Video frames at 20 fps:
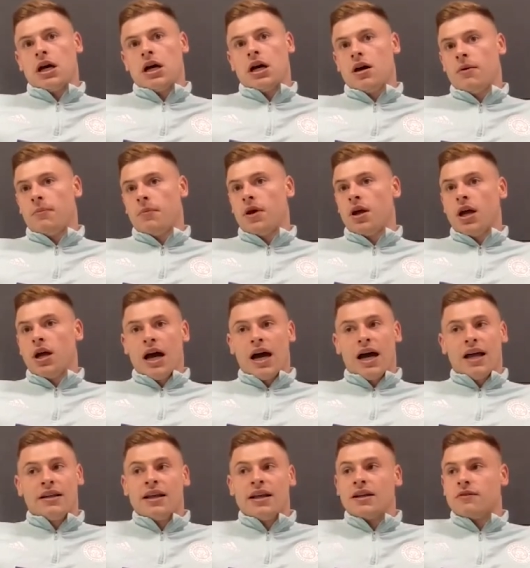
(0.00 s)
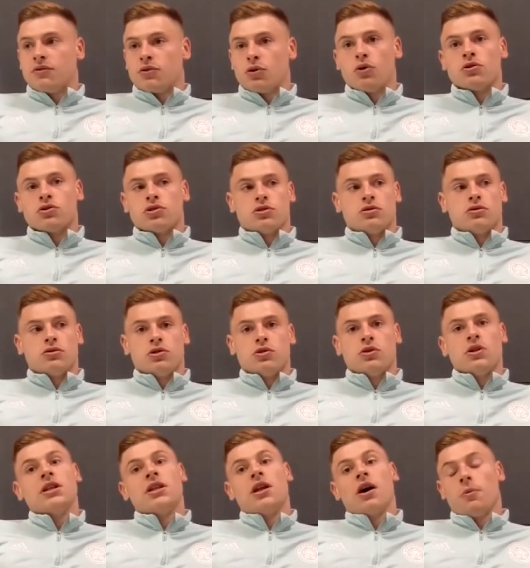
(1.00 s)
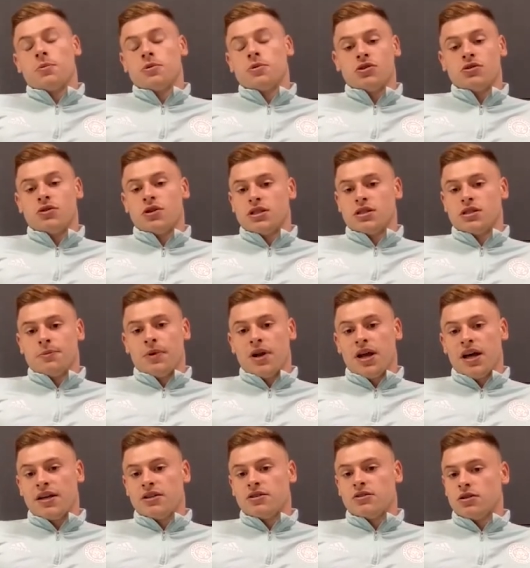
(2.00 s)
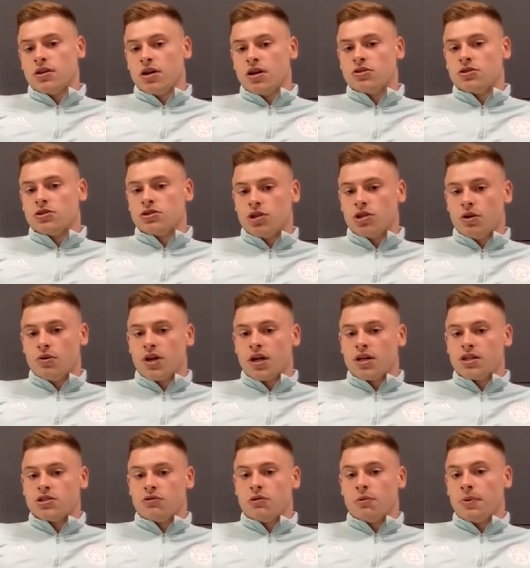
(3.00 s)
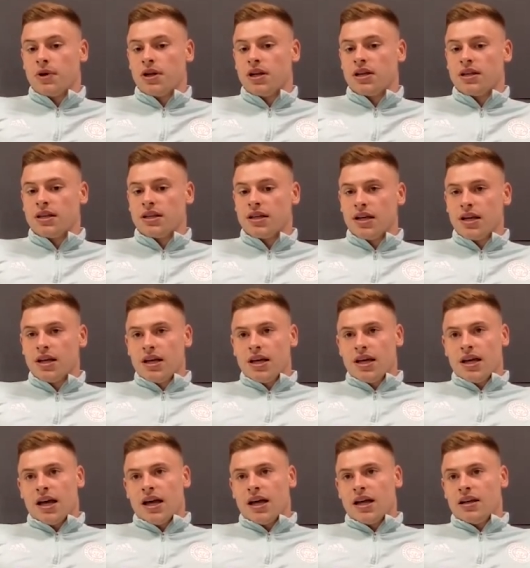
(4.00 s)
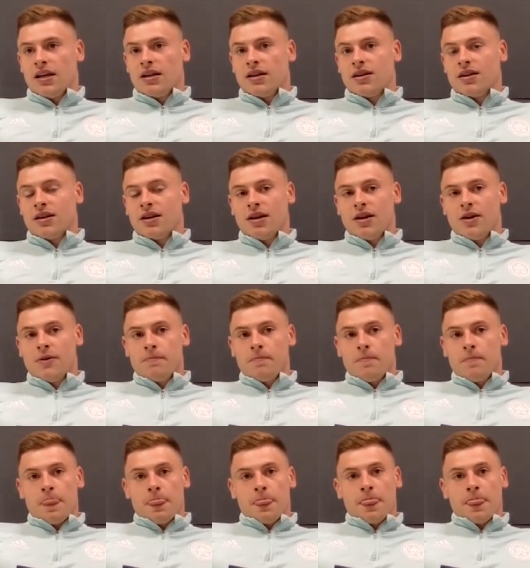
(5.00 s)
Um, and then, of course, you need that opportunity to play and, and, showcase your ability. And